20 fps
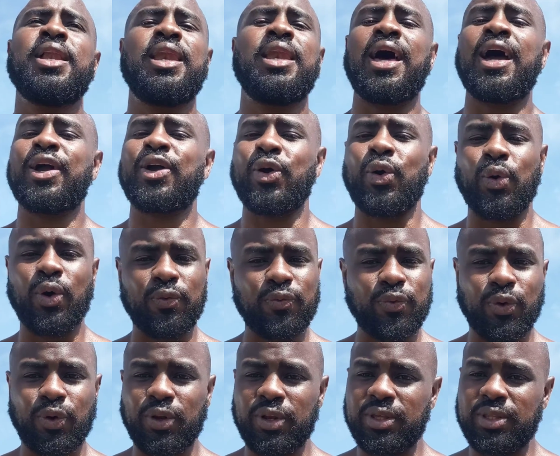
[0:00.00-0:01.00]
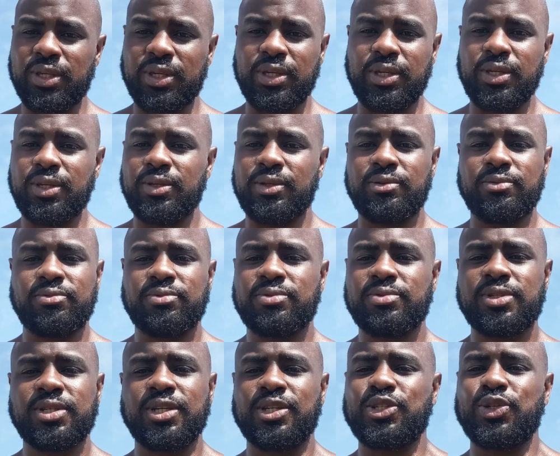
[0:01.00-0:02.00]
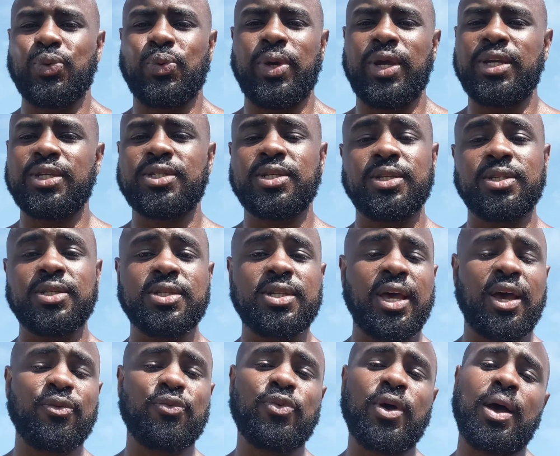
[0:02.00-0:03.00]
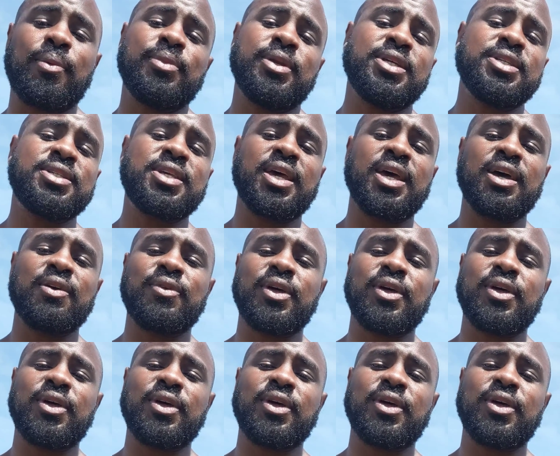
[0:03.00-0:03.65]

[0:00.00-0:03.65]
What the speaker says: let go of all of the situations that families have,